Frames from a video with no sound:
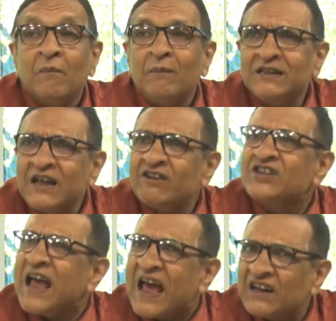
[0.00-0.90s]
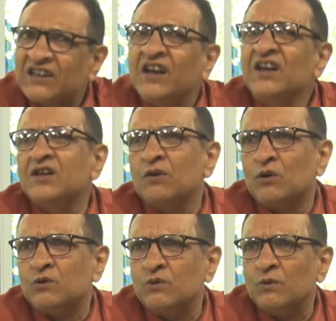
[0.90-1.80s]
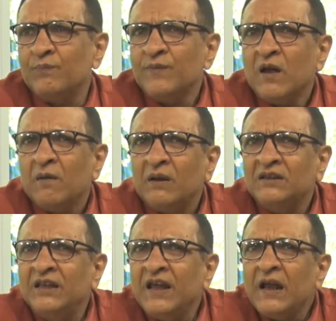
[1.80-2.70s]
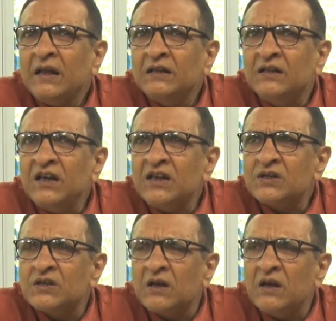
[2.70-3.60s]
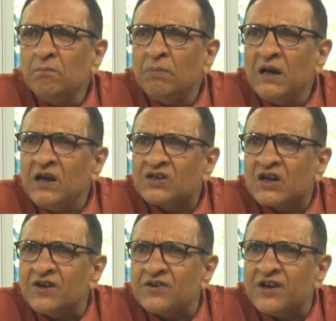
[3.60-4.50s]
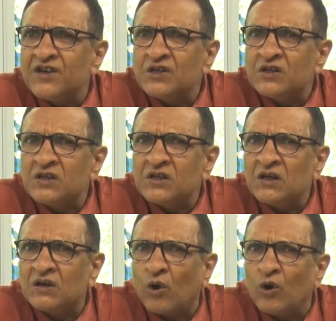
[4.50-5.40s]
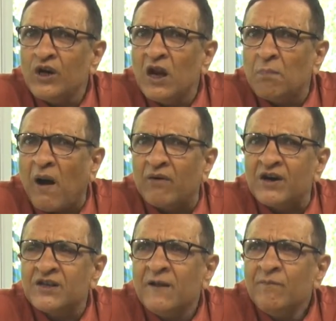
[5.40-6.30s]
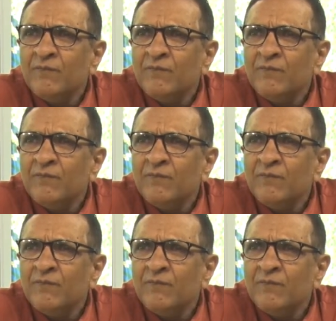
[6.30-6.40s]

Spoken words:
But there was another reason also. But these imperialist countries, the colonial powers,